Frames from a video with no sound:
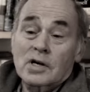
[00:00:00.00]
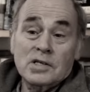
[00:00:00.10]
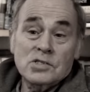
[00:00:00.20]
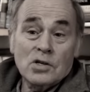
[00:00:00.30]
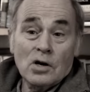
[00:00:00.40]

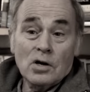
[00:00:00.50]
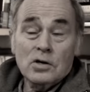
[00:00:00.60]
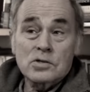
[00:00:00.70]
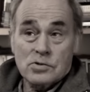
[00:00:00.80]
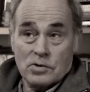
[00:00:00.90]
lucky
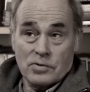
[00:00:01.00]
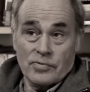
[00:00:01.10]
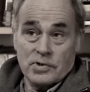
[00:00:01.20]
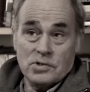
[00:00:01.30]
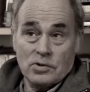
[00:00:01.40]
stars or
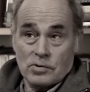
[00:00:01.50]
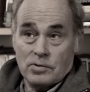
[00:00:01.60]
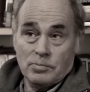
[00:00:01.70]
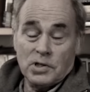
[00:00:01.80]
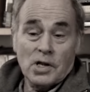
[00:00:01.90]
if it's
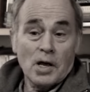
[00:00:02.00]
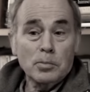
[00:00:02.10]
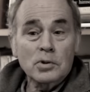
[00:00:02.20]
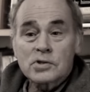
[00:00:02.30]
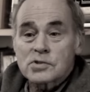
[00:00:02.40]
your
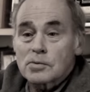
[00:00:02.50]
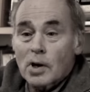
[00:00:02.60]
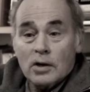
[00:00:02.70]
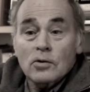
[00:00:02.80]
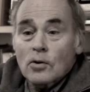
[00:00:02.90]
metabolism,
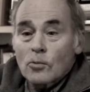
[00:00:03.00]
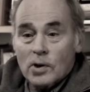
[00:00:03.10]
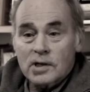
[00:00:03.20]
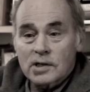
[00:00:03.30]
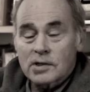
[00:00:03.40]
I don't know
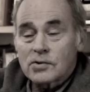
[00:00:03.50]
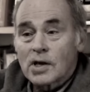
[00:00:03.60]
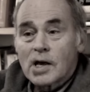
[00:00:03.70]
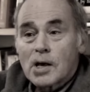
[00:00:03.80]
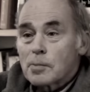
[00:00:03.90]
what it is,
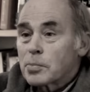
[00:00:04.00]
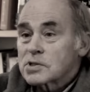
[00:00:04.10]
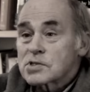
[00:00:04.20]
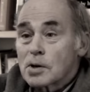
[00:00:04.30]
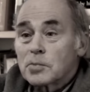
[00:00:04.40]

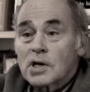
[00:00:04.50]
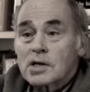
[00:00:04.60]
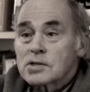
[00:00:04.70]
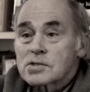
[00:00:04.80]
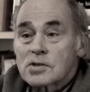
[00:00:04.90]
but some
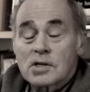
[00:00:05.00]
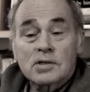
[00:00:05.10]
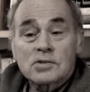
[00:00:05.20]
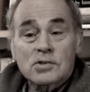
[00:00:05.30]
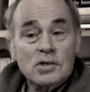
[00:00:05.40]
days
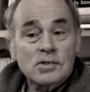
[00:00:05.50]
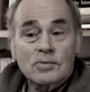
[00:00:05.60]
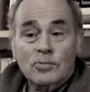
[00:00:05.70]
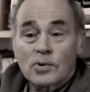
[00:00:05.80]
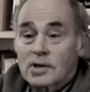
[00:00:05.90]
things just
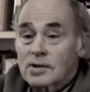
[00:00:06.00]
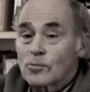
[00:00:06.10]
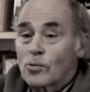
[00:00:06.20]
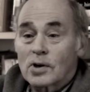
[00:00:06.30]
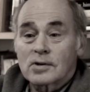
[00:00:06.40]
work
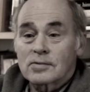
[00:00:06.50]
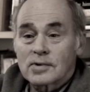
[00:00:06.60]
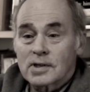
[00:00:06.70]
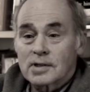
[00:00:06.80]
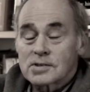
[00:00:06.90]

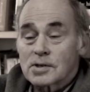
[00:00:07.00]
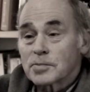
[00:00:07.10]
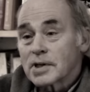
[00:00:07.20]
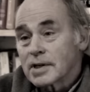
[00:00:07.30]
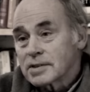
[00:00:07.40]
wonderfully and
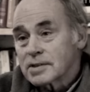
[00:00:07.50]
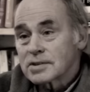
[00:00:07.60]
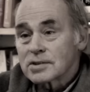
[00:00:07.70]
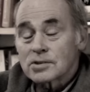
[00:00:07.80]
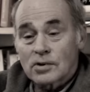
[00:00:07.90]
some days
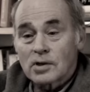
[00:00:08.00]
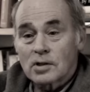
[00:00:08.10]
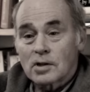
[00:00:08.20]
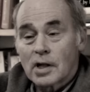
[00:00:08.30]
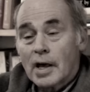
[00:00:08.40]
it's a
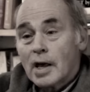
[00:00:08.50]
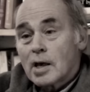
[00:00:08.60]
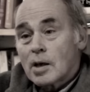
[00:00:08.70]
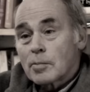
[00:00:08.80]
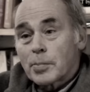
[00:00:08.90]
struggle.
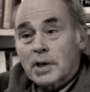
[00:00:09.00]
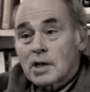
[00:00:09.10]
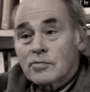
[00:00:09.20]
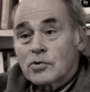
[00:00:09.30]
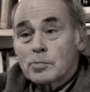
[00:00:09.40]
But
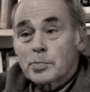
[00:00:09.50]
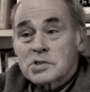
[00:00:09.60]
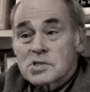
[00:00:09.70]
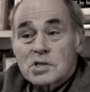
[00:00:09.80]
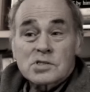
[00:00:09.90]
if you
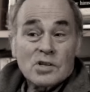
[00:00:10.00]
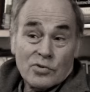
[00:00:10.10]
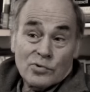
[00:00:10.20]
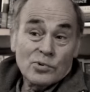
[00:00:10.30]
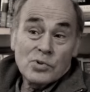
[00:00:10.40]
persist
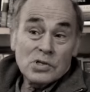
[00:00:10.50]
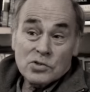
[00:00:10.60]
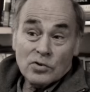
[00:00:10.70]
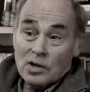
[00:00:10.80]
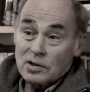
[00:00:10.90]
through the
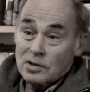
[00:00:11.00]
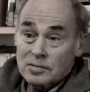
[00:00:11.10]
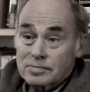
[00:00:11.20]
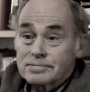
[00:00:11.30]
struggle,